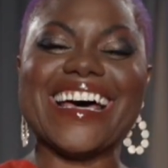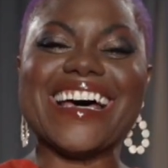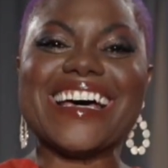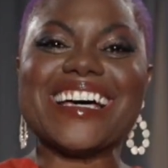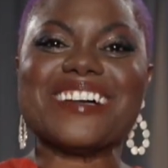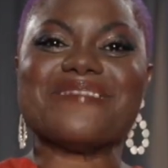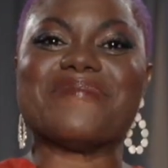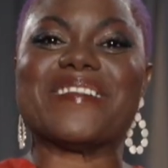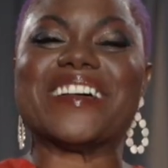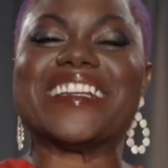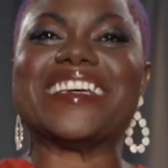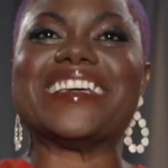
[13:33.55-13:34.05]

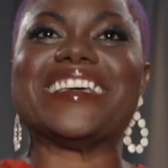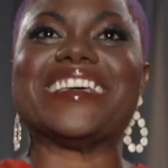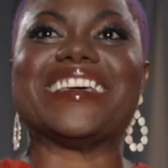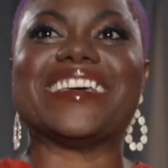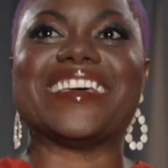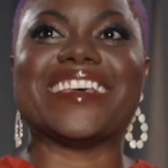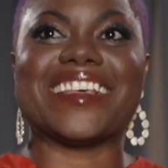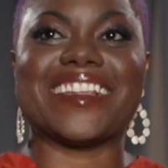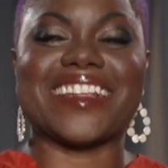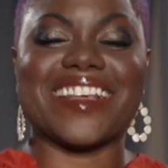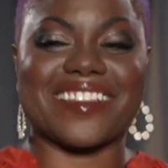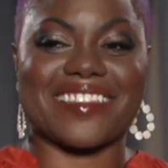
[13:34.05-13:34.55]
But
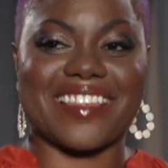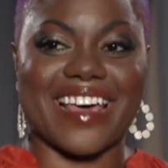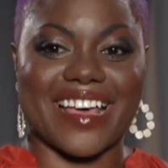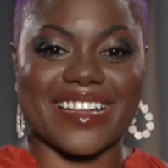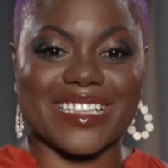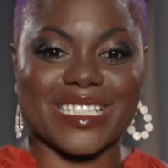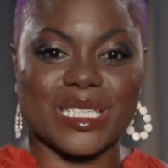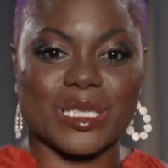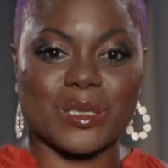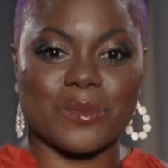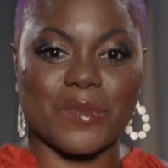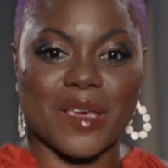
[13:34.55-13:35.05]
in that
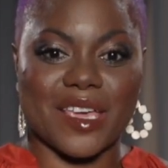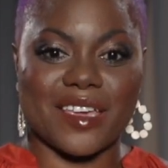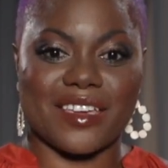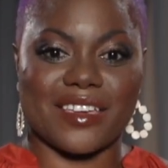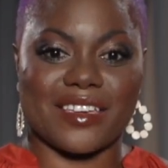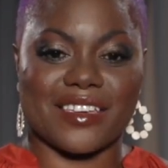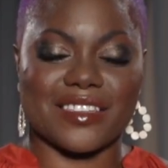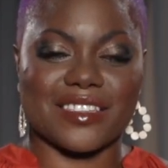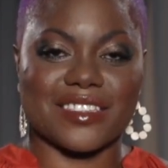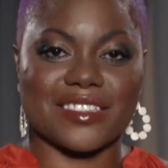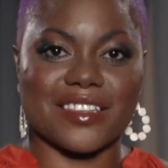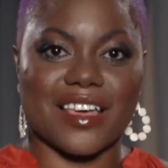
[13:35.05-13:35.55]

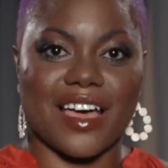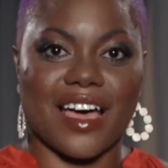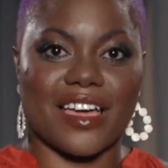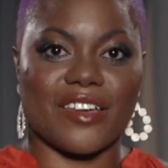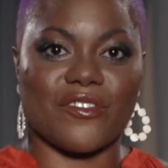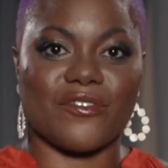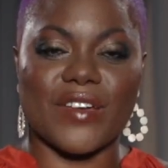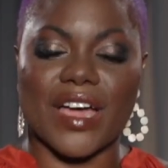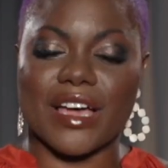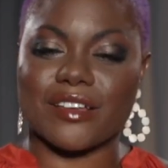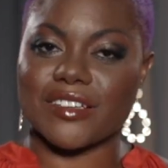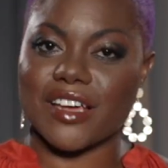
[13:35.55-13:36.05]
space, I
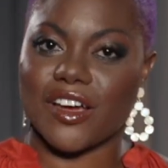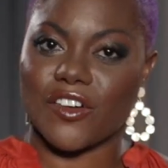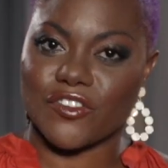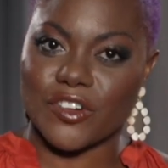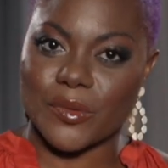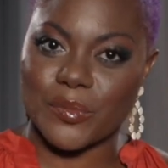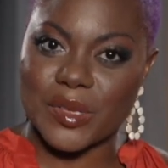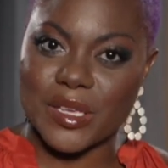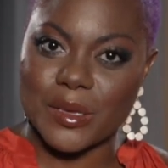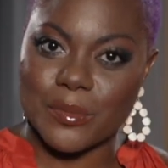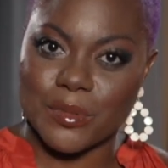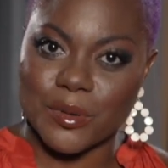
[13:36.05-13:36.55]
found out from
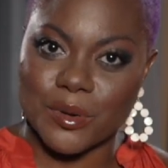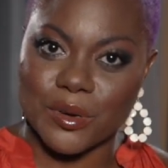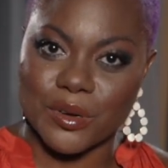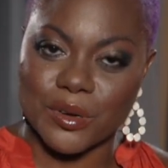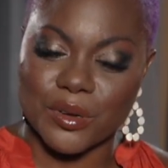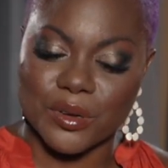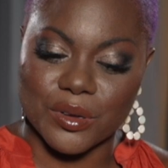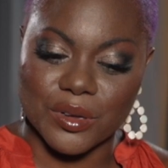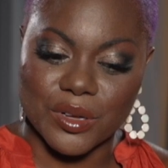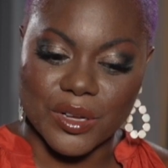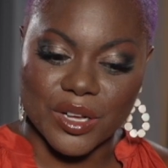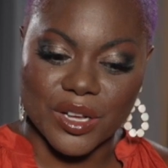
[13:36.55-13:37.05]

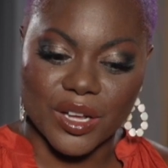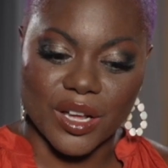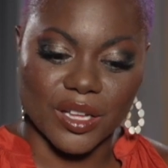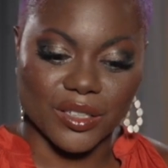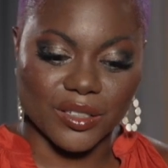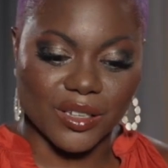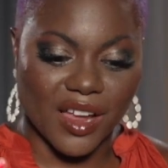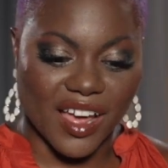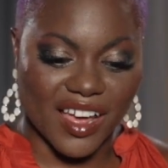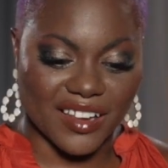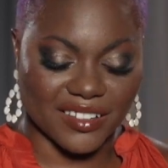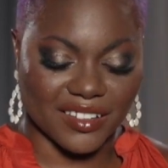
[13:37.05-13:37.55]
people a
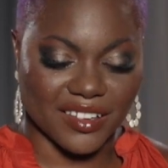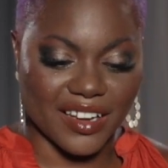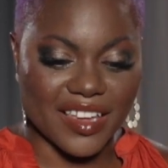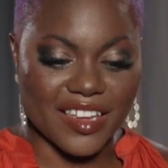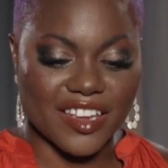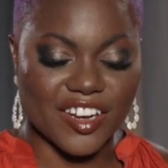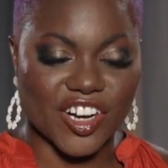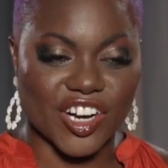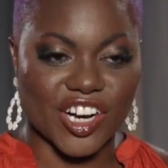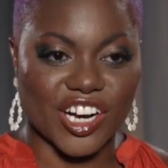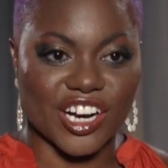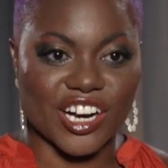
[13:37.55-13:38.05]
lot
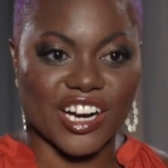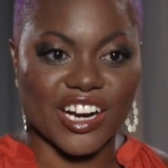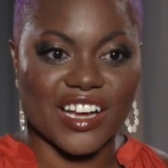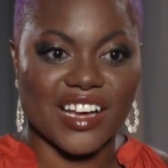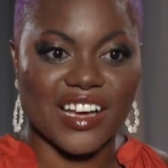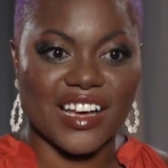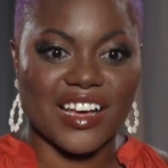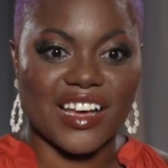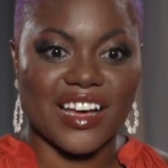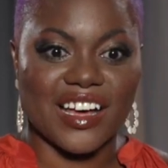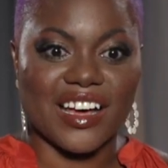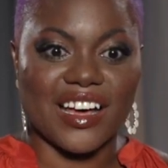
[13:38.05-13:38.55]
later
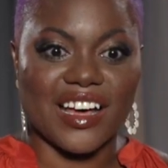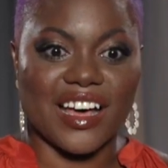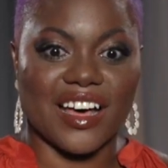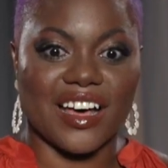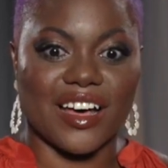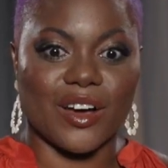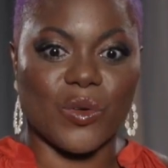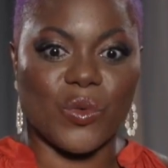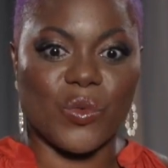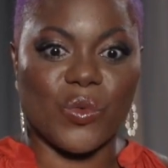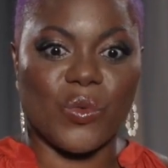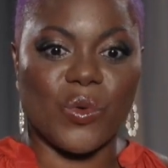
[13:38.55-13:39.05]

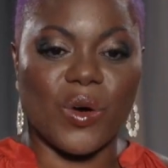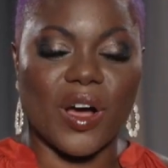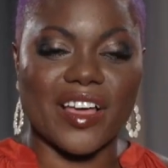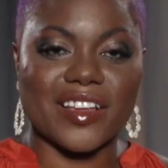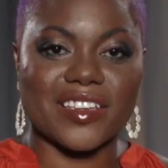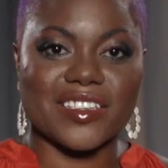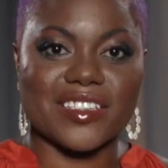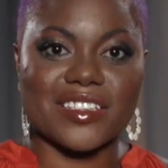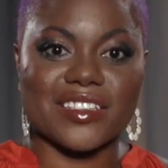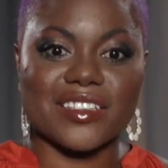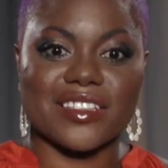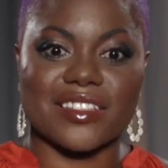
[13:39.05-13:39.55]

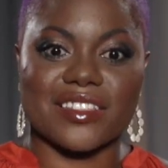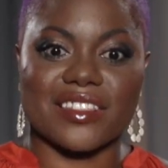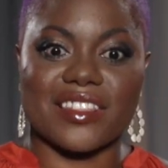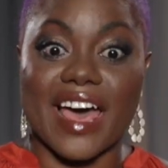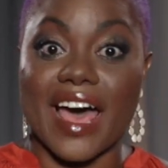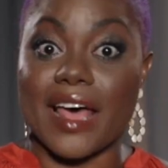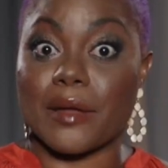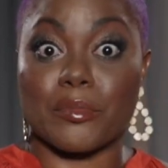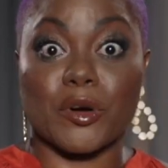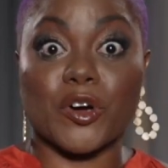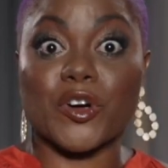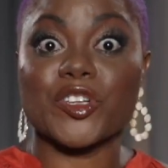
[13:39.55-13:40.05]
what
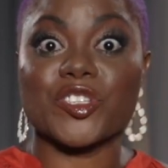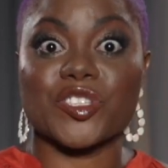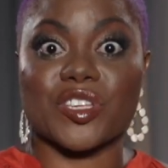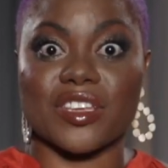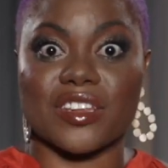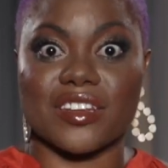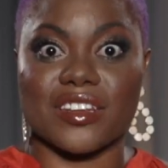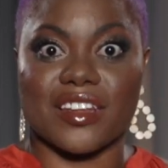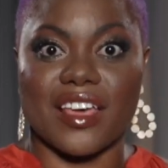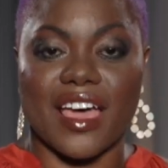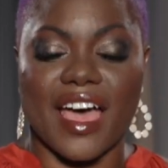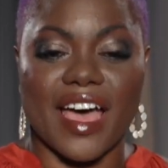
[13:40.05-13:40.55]
that
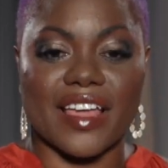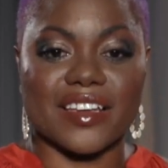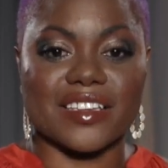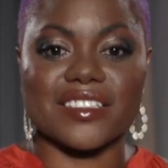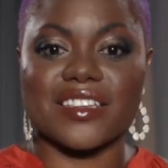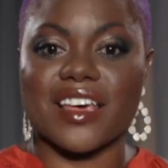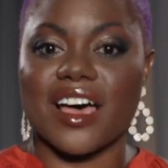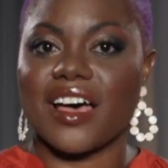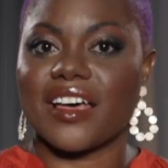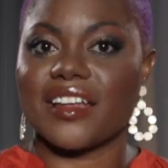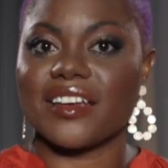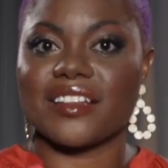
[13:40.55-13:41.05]
person had
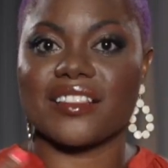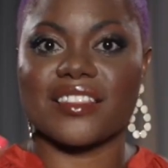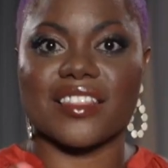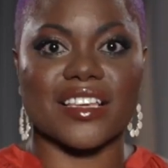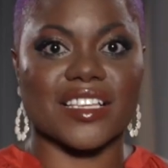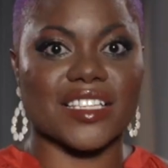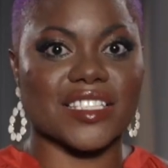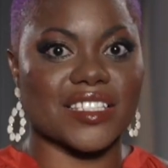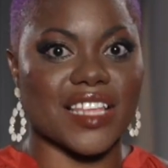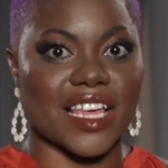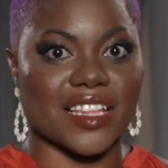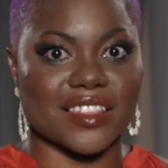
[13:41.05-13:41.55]
done,
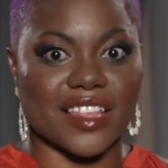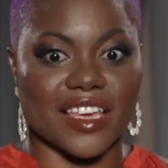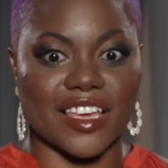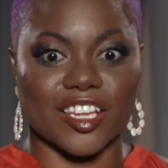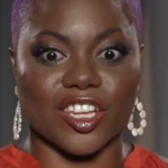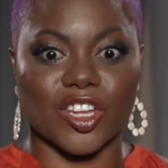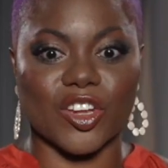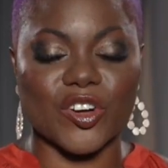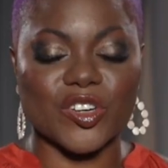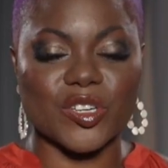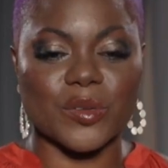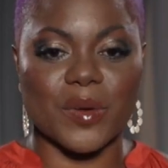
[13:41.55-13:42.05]
things that they had
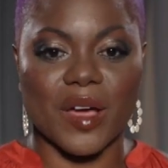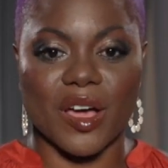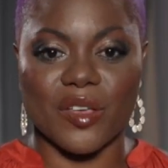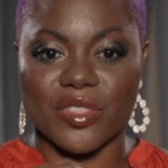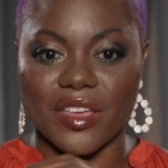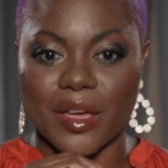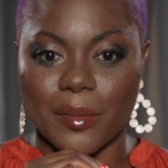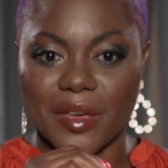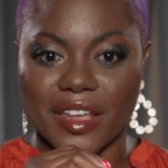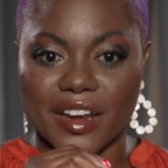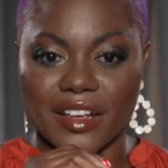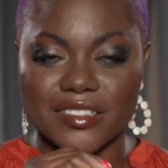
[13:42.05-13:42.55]
learned about
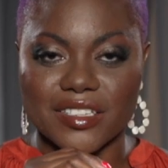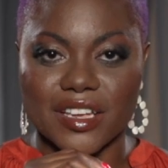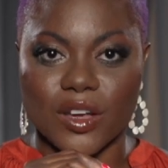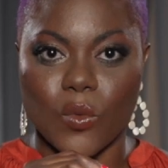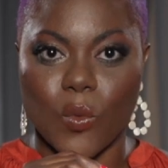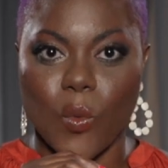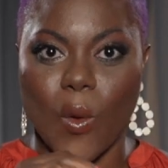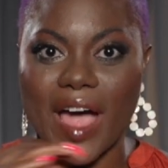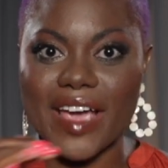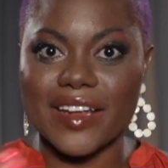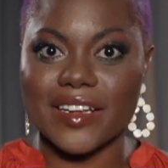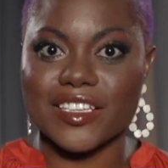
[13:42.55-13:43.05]
them. And I was like,
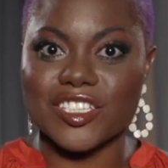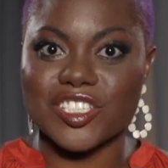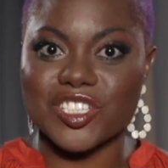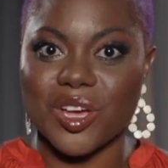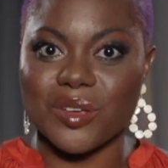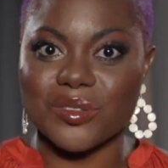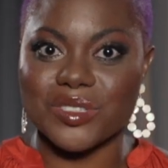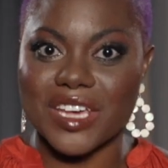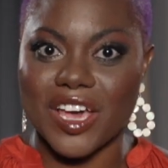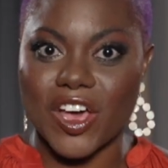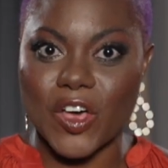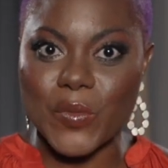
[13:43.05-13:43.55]
why didn't y'all
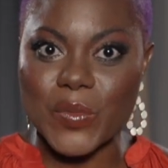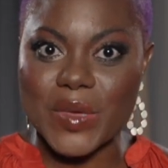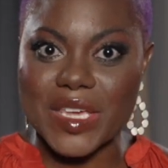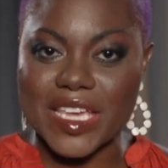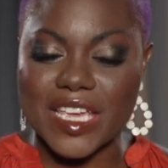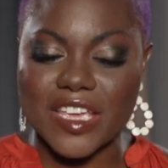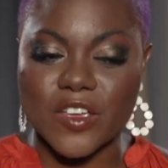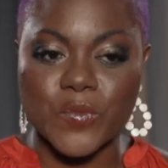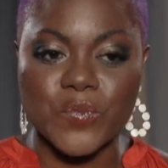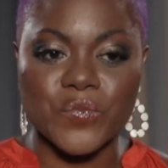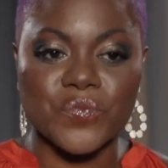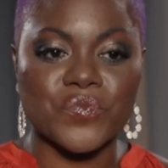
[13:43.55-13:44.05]
tell
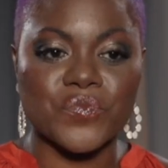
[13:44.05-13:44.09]
me?